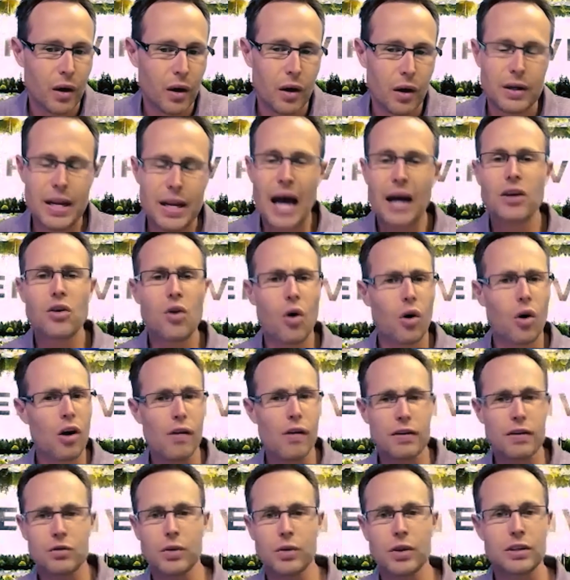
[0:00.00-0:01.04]
Now you own all
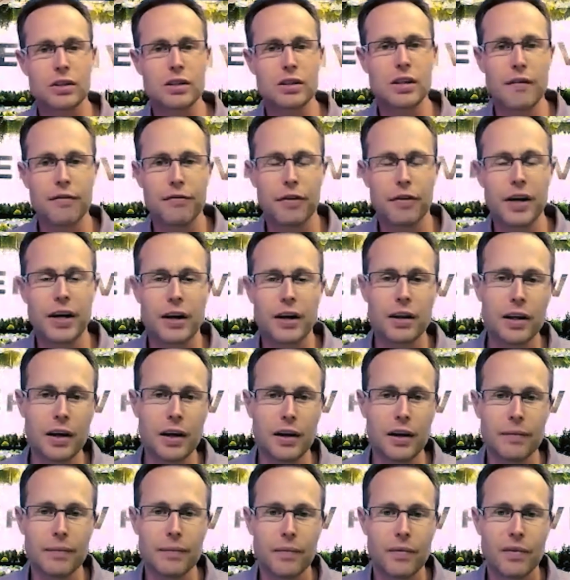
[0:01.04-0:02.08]
this real estate free and clear.